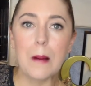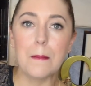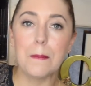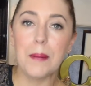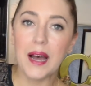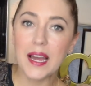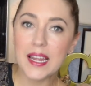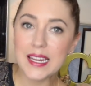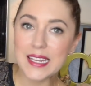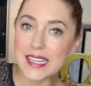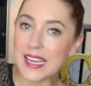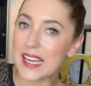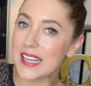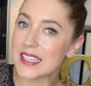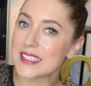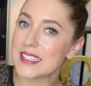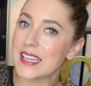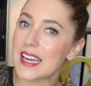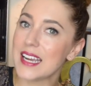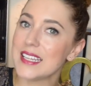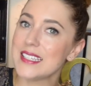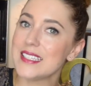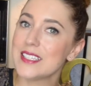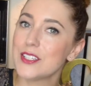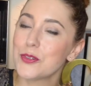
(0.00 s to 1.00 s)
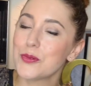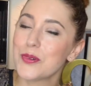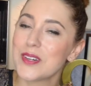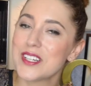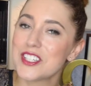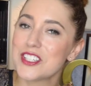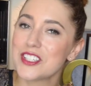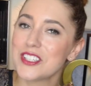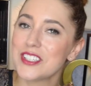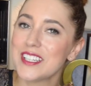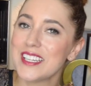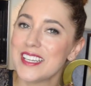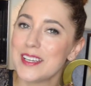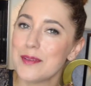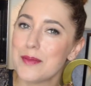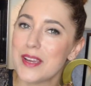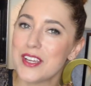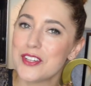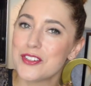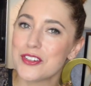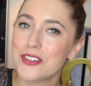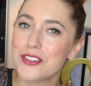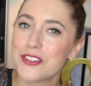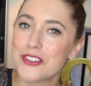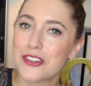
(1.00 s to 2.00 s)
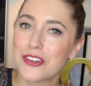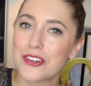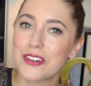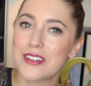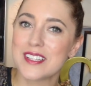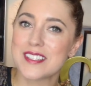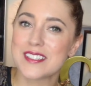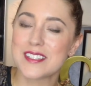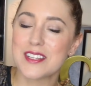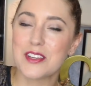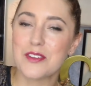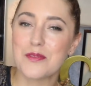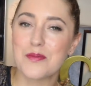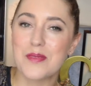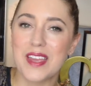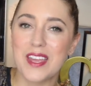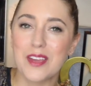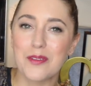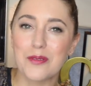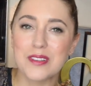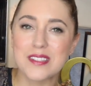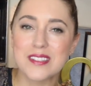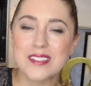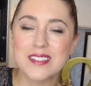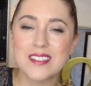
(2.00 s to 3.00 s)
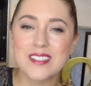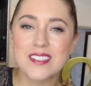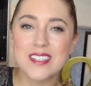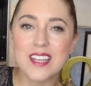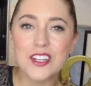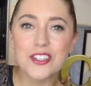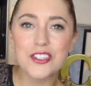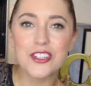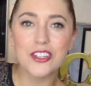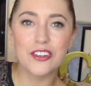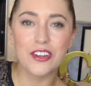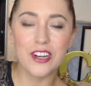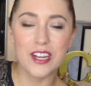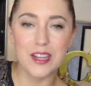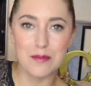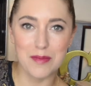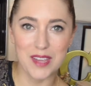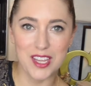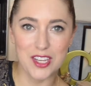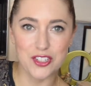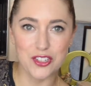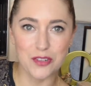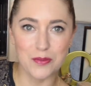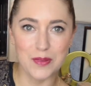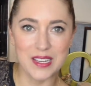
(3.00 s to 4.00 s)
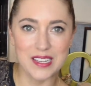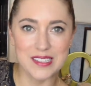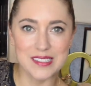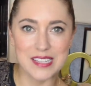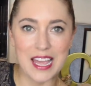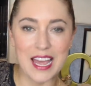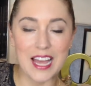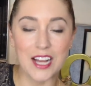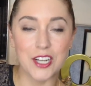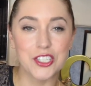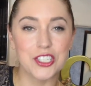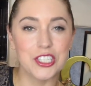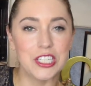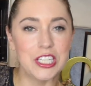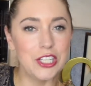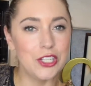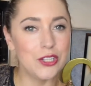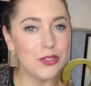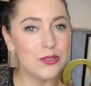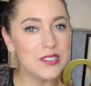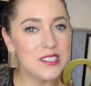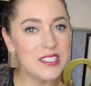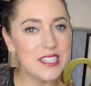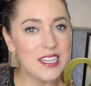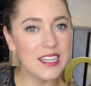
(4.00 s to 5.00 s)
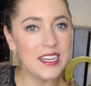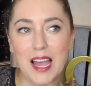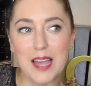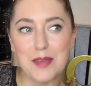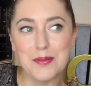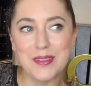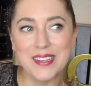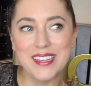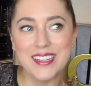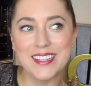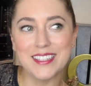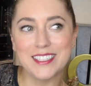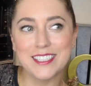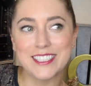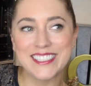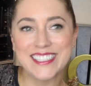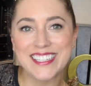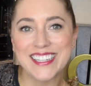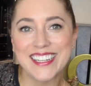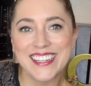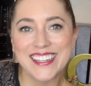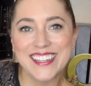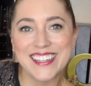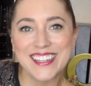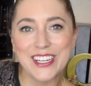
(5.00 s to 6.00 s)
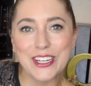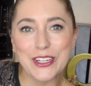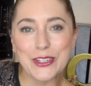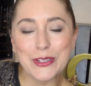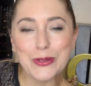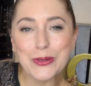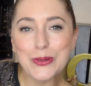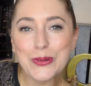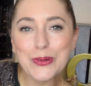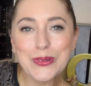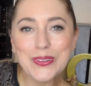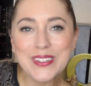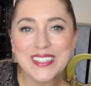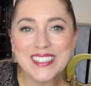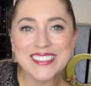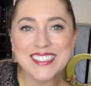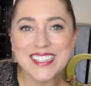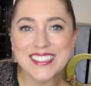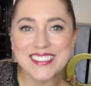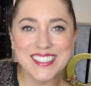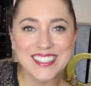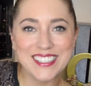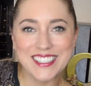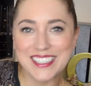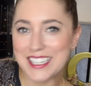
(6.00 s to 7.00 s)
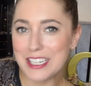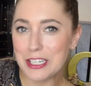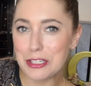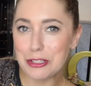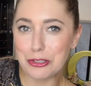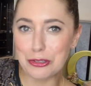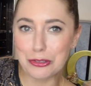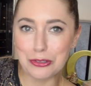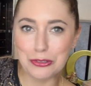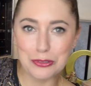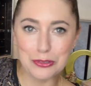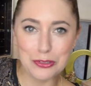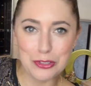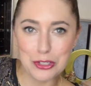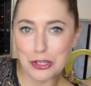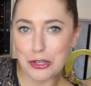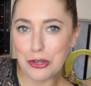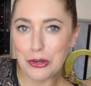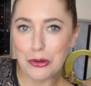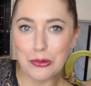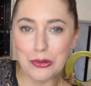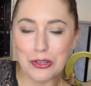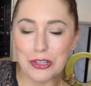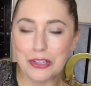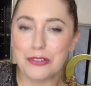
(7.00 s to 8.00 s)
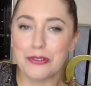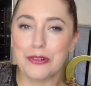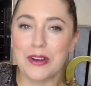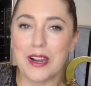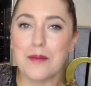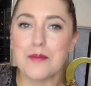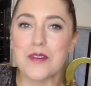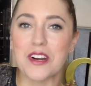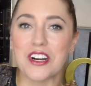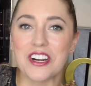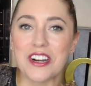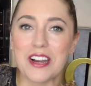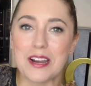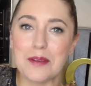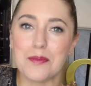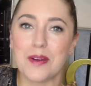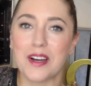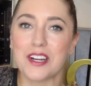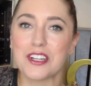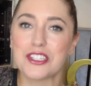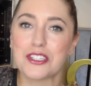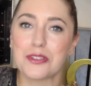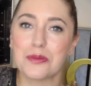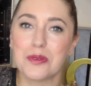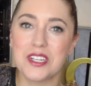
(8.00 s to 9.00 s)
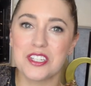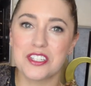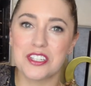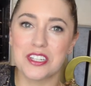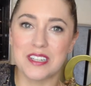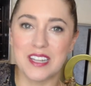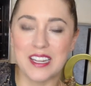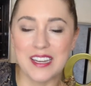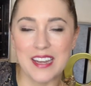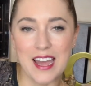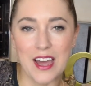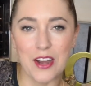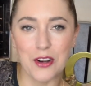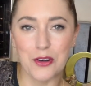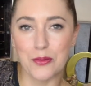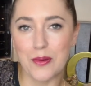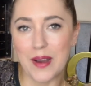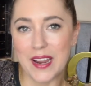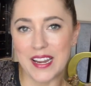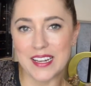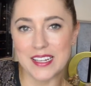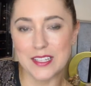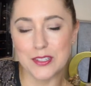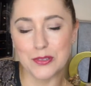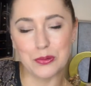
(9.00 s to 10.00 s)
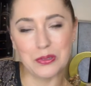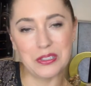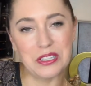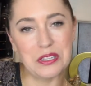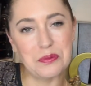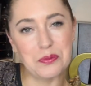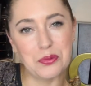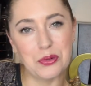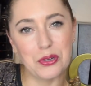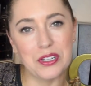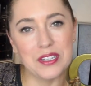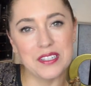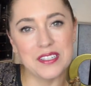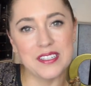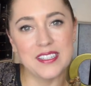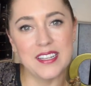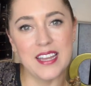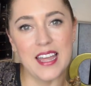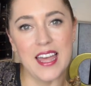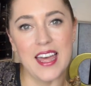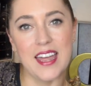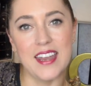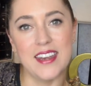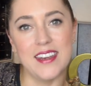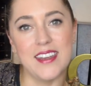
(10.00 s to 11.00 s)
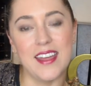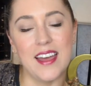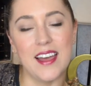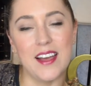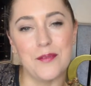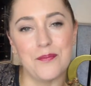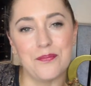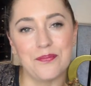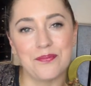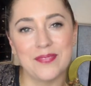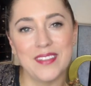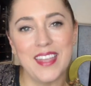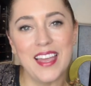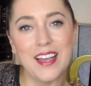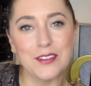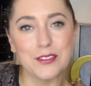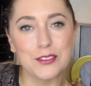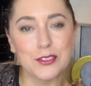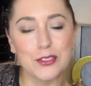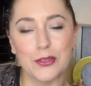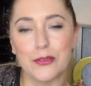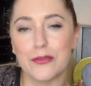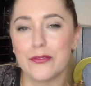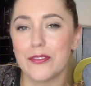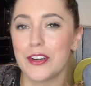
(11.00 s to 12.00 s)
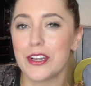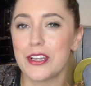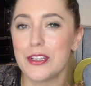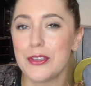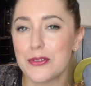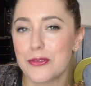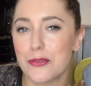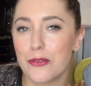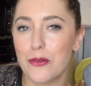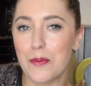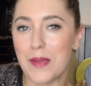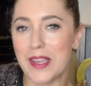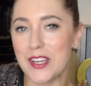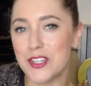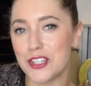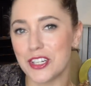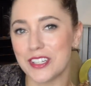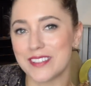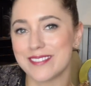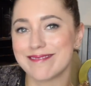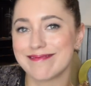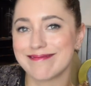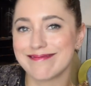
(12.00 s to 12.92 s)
But yes, I did originally major in journalism. It was such a great major because I actually used it. I mean, who doesn't need to know good grammar and punctuation and how to write? It's really important, and yeah, so very useful major.